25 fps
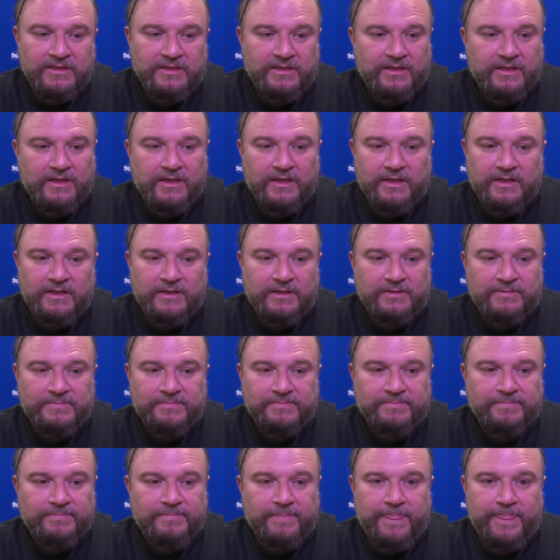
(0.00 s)

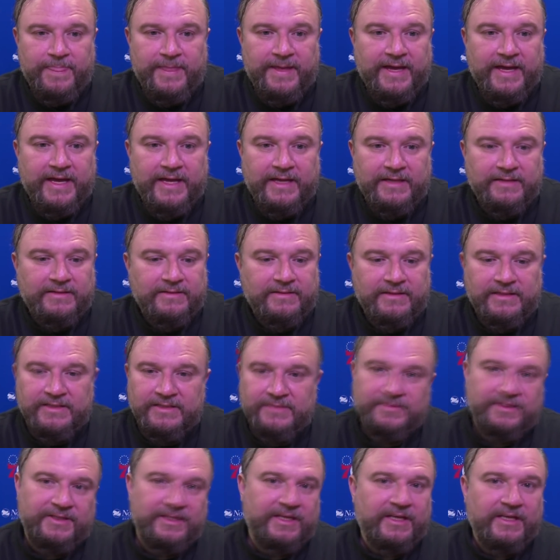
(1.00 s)
that
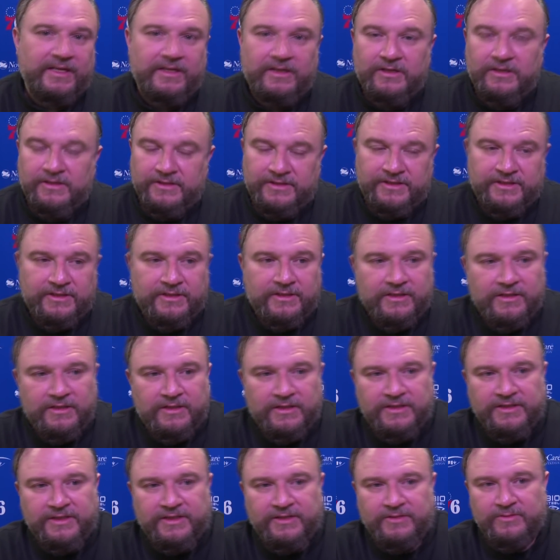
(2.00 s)
he's been getting all
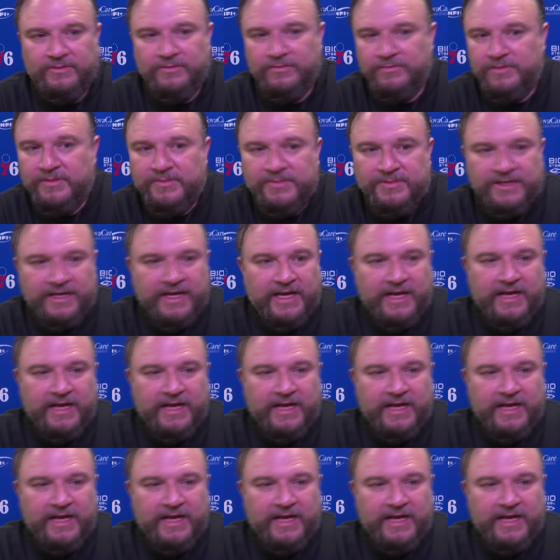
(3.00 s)
year, and they were rimming